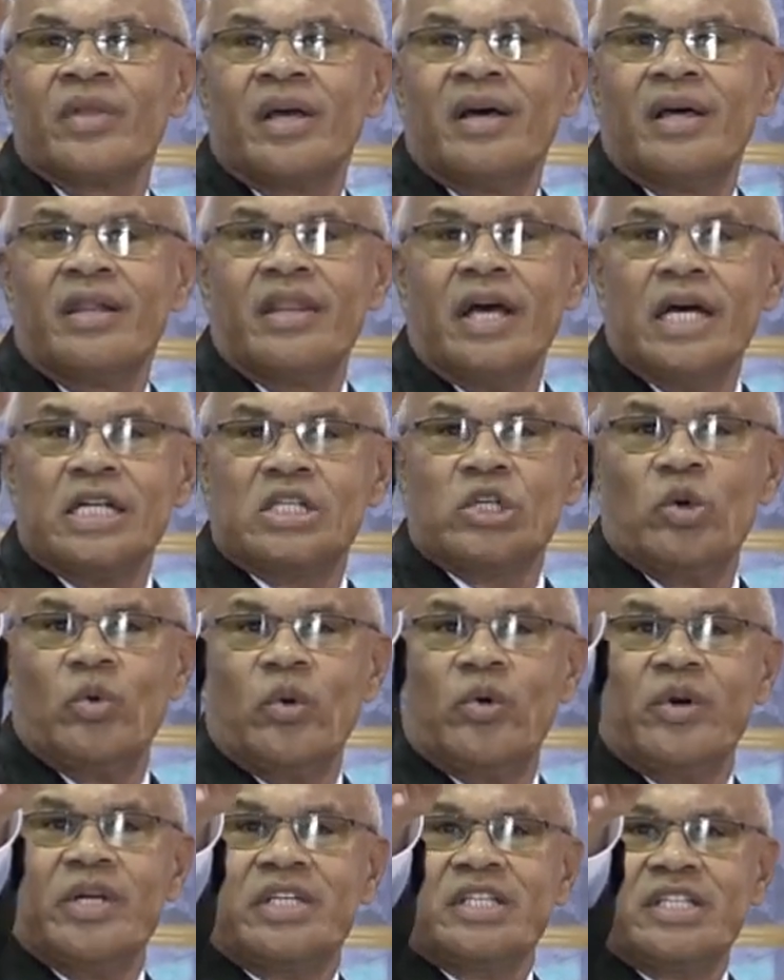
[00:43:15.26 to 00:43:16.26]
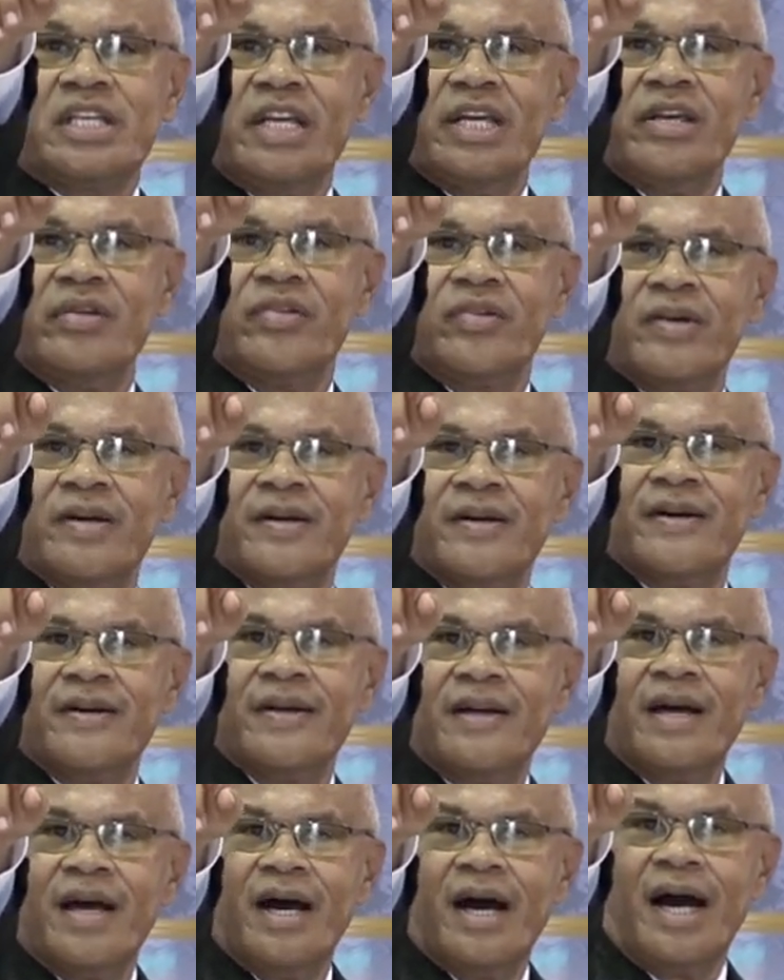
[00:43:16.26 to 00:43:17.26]
that you will receive,
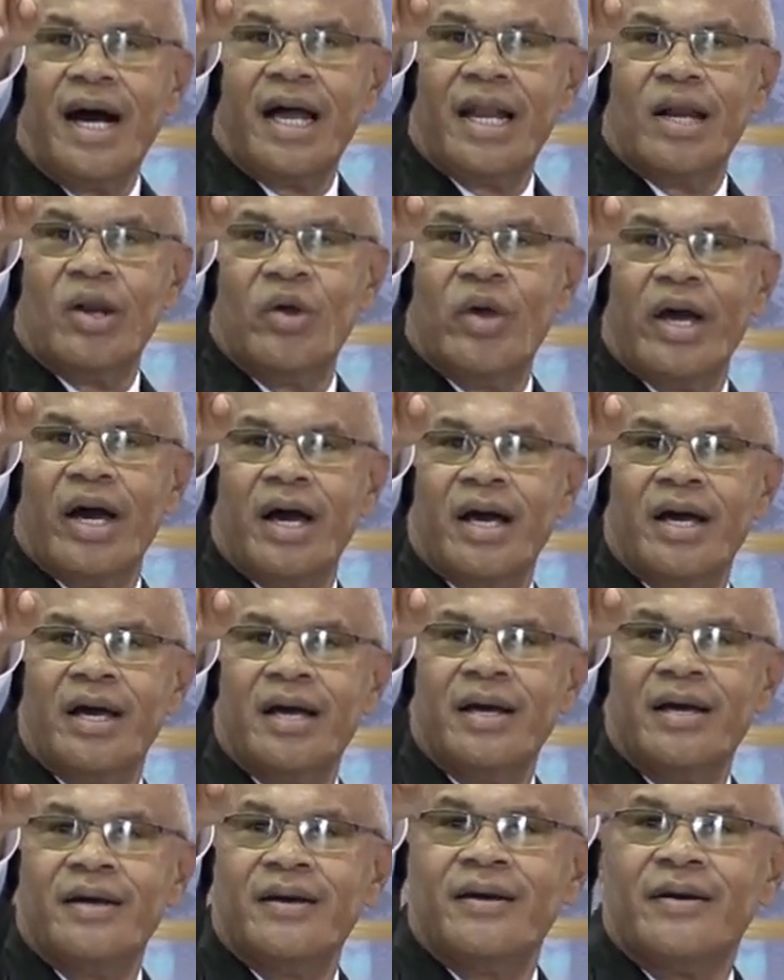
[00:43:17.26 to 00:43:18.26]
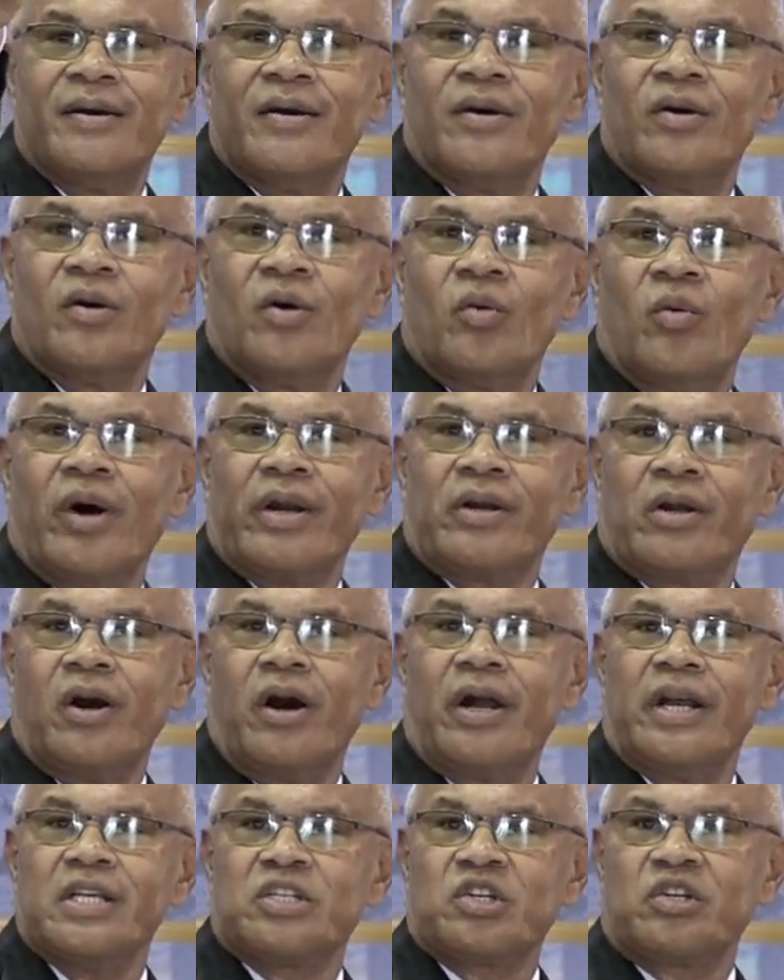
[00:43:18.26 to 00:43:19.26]
hallelujah, what
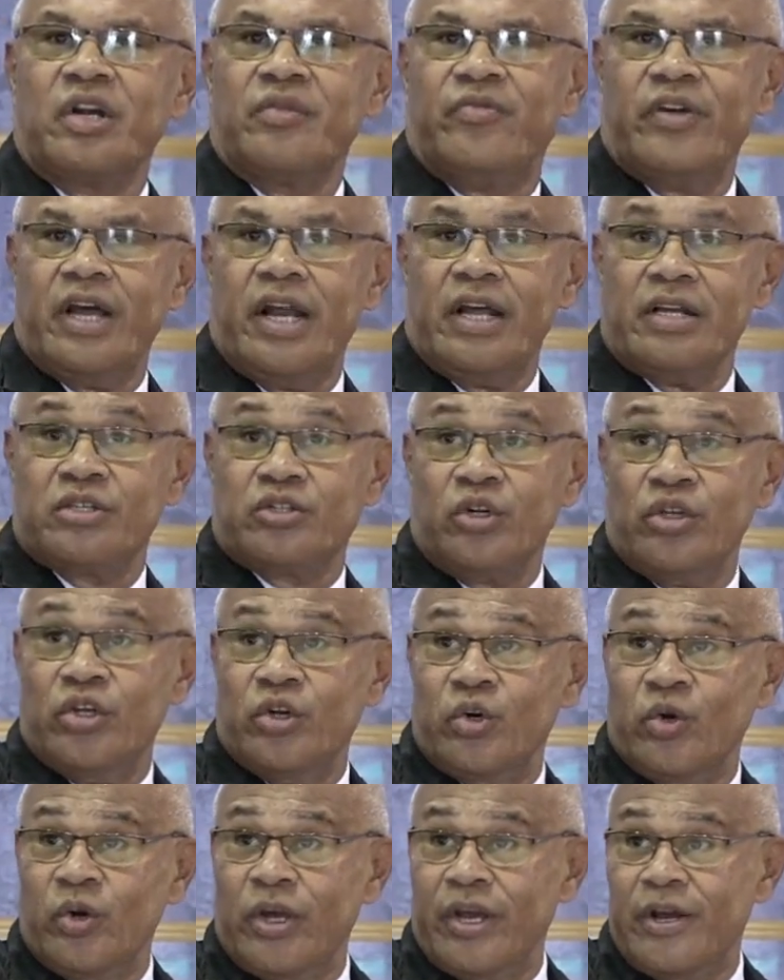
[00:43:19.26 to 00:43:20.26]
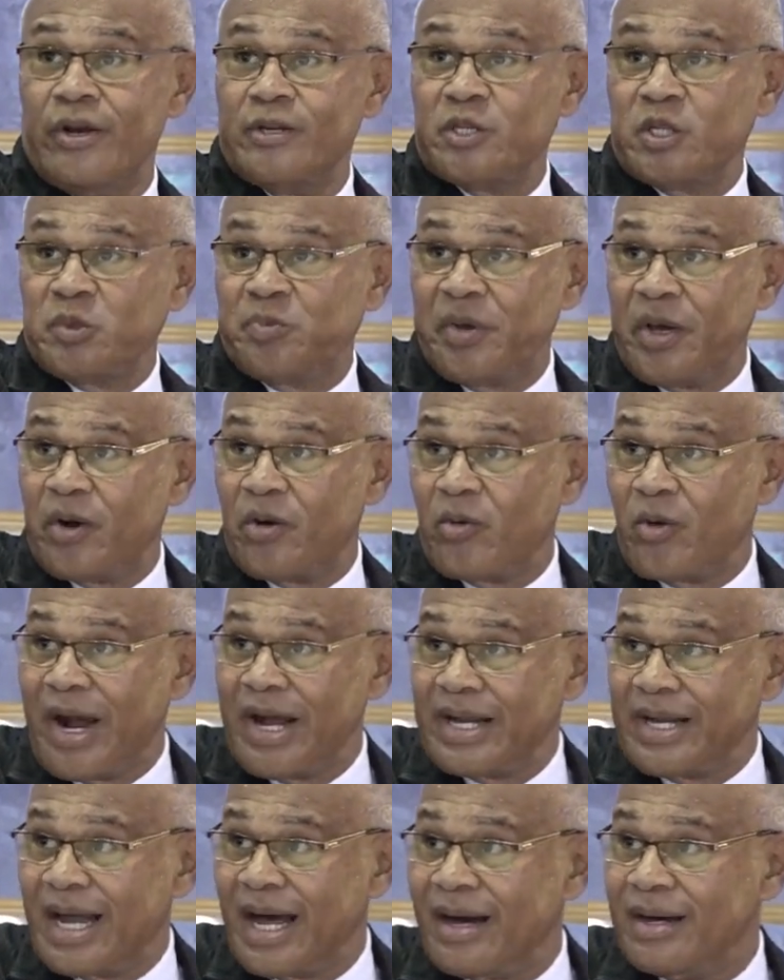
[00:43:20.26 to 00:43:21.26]
God is revealing to you in your spirit right
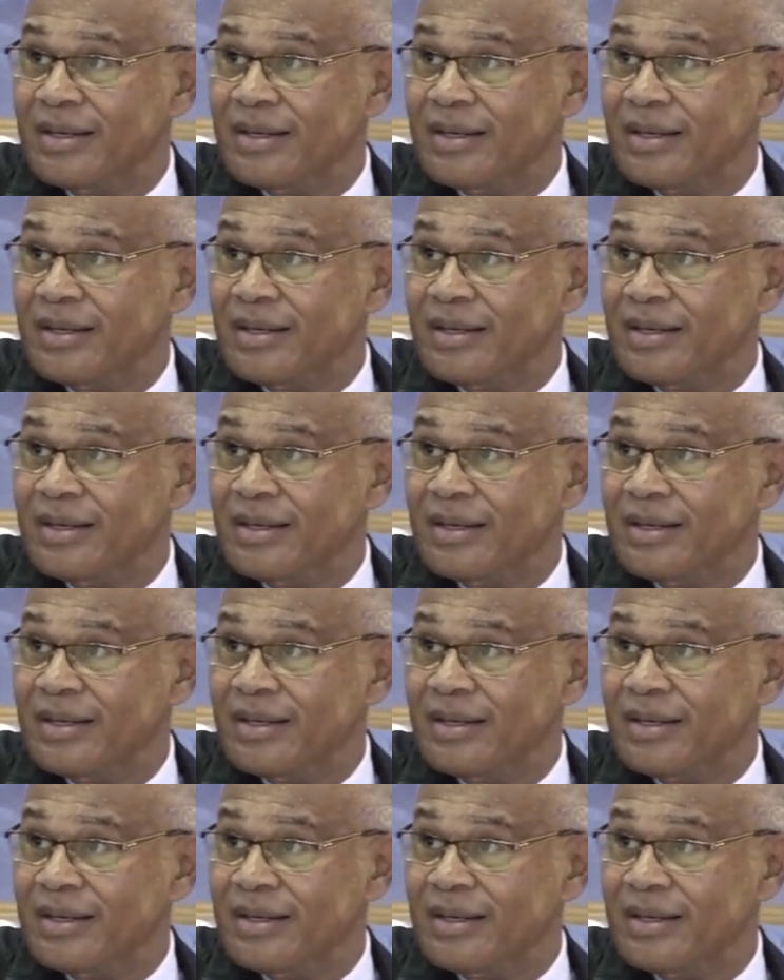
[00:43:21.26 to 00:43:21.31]
now.